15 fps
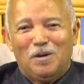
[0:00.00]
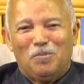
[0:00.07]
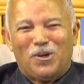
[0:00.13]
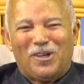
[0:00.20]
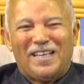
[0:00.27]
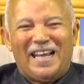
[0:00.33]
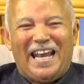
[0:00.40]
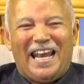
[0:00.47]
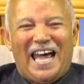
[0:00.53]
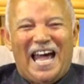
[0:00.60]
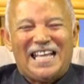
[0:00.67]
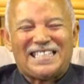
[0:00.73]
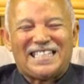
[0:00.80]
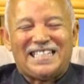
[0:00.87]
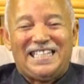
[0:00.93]
For on the
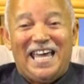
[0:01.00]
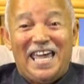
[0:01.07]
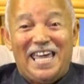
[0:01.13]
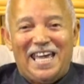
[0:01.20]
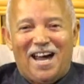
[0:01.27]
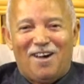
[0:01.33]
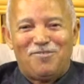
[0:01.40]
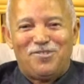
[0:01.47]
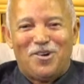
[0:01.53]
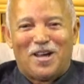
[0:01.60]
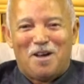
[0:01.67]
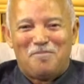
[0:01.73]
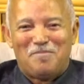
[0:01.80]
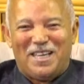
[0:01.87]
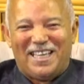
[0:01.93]
last day of your
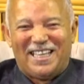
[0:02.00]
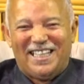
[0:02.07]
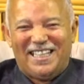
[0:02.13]
coming,